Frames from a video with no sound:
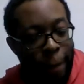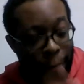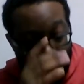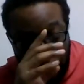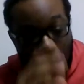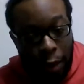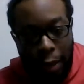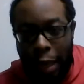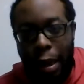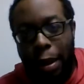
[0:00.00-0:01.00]
And you know,
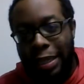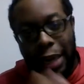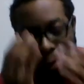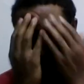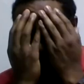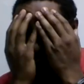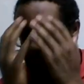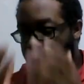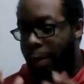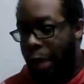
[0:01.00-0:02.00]
I said I'm in this
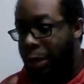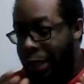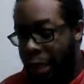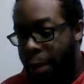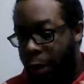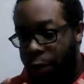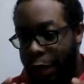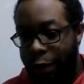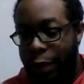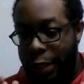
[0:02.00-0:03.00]
video, but I'm just thinking about
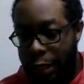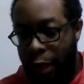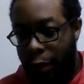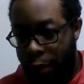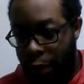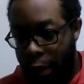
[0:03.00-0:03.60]
different stuff.